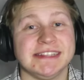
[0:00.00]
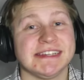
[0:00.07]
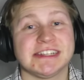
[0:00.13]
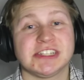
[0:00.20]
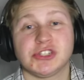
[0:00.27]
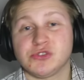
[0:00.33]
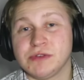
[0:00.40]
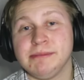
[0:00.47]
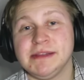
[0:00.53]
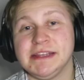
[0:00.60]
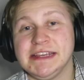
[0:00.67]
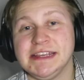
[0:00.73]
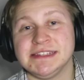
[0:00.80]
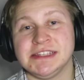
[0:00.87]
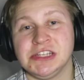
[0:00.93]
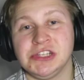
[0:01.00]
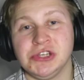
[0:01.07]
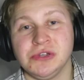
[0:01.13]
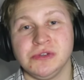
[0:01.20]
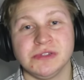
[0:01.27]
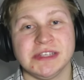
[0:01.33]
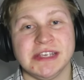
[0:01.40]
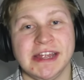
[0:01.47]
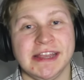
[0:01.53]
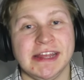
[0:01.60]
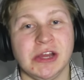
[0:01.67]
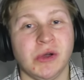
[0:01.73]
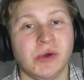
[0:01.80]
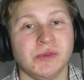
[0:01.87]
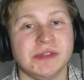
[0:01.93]
It's extremely easy to use, and
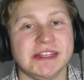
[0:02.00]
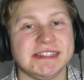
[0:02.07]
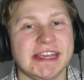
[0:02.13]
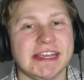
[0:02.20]
it only